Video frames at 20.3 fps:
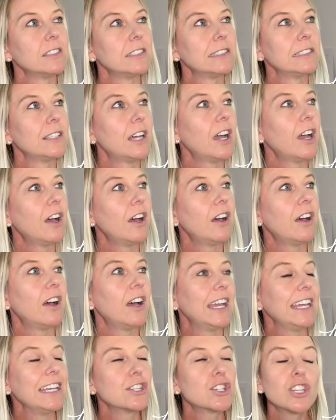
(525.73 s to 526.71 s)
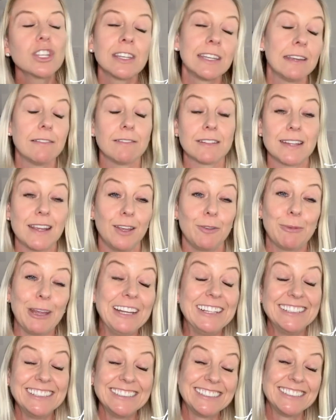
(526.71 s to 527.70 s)
it shouldn't irritate
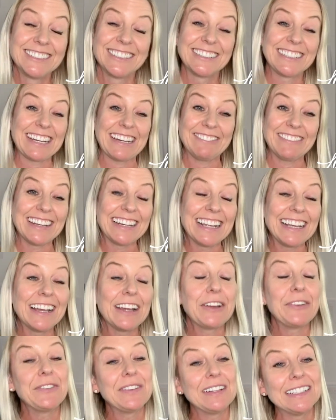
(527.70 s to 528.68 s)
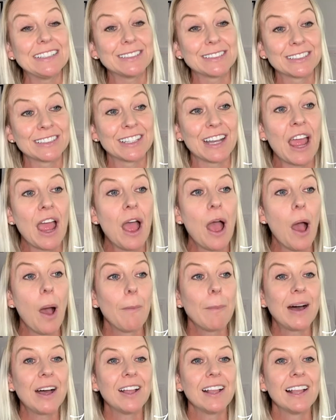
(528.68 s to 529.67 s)
me, should it really? It really shouldn't.
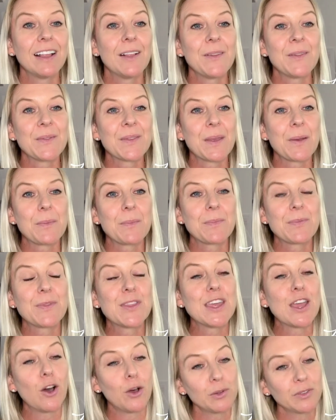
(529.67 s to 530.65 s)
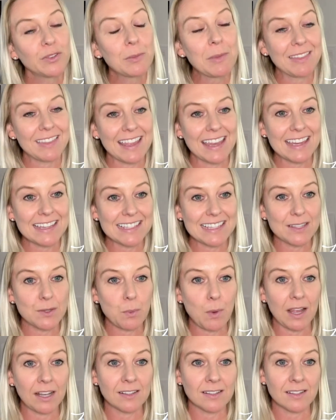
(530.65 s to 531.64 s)
But the ultimate thing is
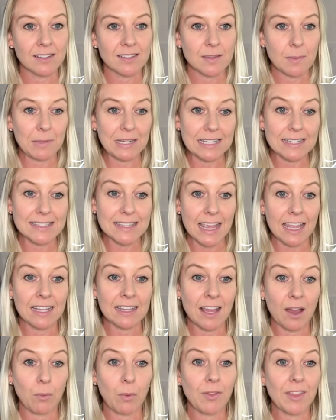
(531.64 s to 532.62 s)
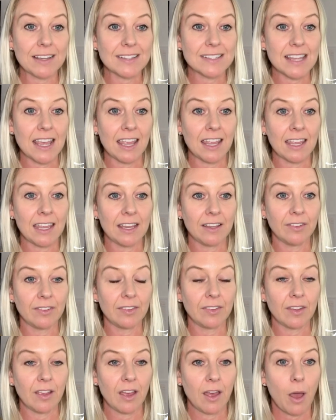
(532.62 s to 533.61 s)
when somebody is saying that, what they're saying
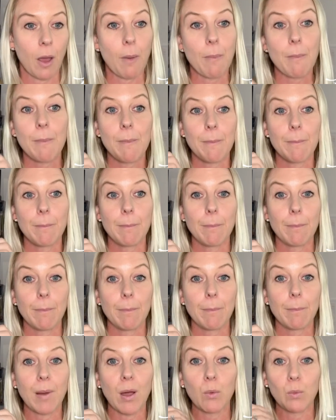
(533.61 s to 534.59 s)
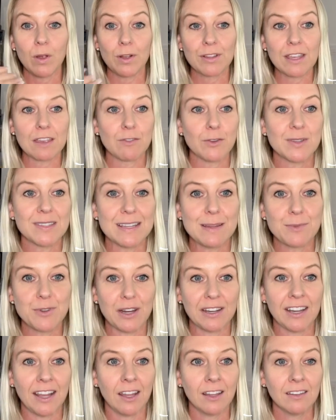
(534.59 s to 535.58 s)
is, but we'll give you sleep
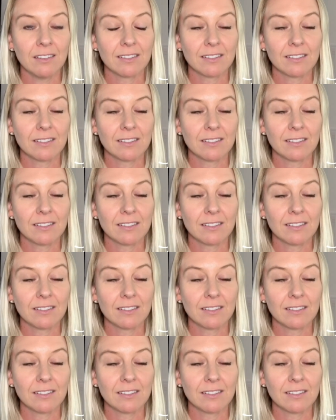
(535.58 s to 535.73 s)
training